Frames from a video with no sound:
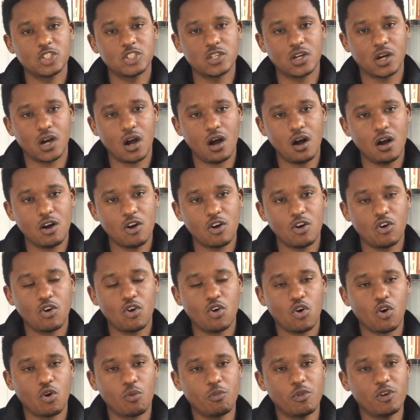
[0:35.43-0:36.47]
to
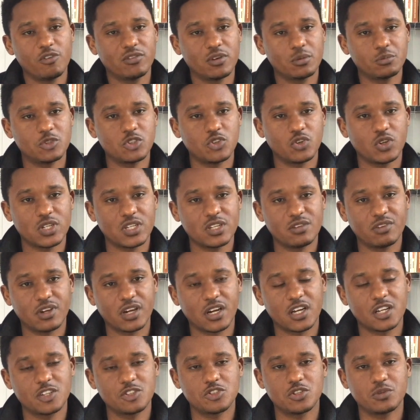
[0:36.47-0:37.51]
Congo or move them to a
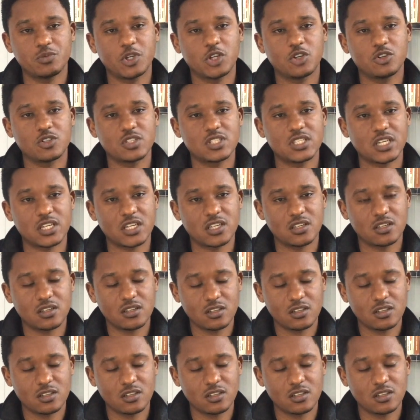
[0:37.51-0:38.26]
different country because the